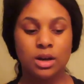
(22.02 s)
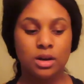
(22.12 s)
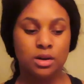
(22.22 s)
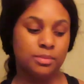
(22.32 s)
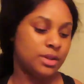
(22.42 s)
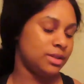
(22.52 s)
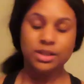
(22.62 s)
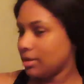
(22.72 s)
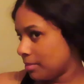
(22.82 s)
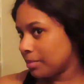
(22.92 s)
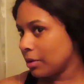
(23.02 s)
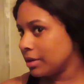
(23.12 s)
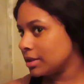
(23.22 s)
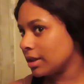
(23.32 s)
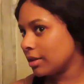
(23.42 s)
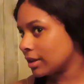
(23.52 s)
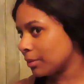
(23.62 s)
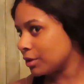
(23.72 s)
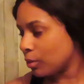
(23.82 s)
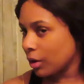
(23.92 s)
It's in a ponytail because I
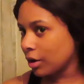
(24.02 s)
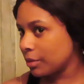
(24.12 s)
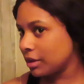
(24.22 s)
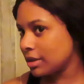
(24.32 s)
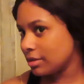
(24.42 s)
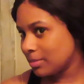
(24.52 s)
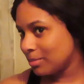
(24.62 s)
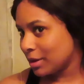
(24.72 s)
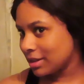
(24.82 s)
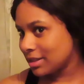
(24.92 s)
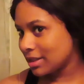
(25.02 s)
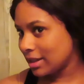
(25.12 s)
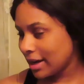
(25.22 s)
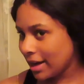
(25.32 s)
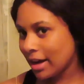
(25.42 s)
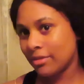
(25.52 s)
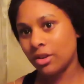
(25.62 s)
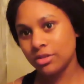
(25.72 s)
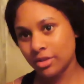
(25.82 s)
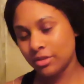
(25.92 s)
want to work with this, but today I
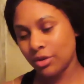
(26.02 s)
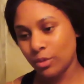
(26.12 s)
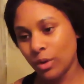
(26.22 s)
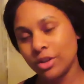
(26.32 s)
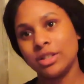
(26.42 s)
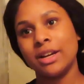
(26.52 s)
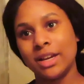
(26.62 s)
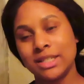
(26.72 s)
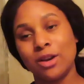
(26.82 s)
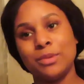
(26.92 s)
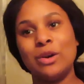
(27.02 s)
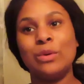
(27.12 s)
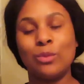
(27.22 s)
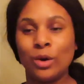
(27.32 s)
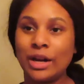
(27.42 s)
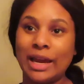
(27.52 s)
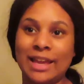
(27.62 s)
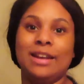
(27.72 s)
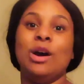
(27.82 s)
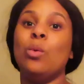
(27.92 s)
also have to go to work, so I guess I'll be going to work
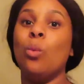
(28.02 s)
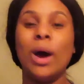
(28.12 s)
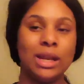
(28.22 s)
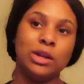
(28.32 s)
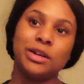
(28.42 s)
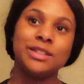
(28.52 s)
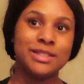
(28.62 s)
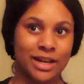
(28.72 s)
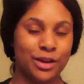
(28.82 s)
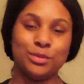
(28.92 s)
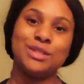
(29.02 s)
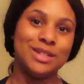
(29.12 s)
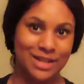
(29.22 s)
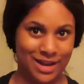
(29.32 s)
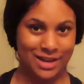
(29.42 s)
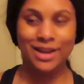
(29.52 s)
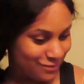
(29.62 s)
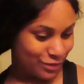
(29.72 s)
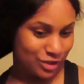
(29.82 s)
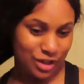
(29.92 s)
in a wet look style today.
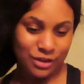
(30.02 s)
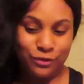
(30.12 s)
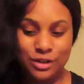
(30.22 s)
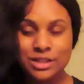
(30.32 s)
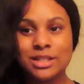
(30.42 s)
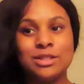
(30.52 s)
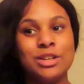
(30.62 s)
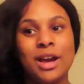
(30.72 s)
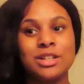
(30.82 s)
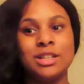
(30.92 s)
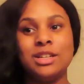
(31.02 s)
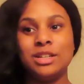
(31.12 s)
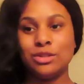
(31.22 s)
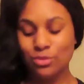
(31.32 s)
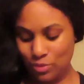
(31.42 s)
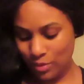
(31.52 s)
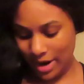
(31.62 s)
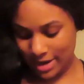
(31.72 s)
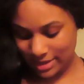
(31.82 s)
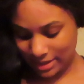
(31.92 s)
First things first is you actually need to
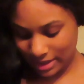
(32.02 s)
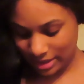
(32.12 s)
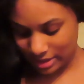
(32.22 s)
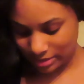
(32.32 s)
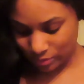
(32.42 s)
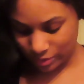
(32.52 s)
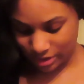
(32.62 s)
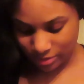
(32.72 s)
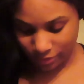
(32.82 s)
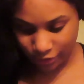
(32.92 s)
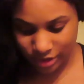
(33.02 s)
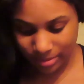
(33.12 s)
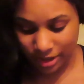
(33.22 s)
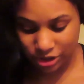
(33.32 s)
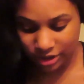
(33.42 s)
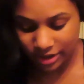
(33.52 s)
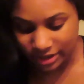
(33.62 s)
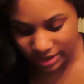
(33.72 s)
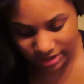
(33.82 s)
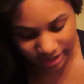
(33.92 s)
wet this wig. Well, first I'm actually
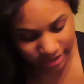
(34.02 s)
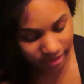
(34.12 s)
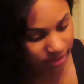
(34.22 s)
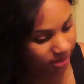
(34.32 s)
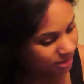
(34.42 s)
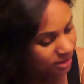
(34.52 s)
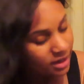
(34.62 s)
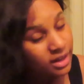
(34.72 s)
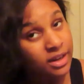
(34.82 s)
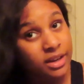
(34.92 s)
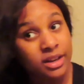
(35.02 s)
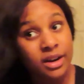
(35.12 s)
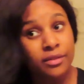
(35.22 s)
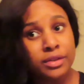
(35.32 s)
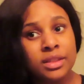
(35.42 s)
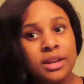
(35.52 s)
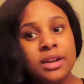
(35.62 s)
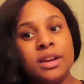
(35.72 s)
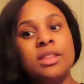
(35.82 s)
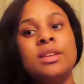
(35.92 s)
going to detangle it and
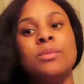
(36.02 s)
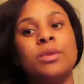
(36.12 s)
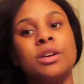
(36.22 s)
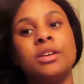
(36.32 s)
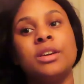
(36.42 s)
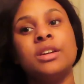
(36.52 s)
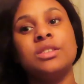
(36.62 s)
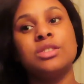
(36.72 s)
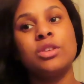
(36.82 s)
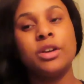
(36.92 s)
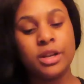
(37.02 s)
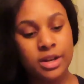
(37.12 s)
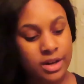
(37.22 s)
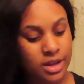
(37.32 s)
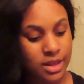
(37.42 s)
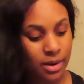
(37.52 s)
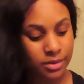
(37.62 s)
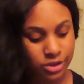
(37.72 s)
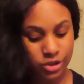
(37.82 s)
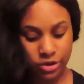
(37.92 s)
everything, and then we're going to get it started. And then I'm
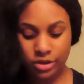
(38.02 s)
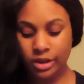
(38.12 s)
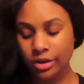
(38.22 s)
going to show you the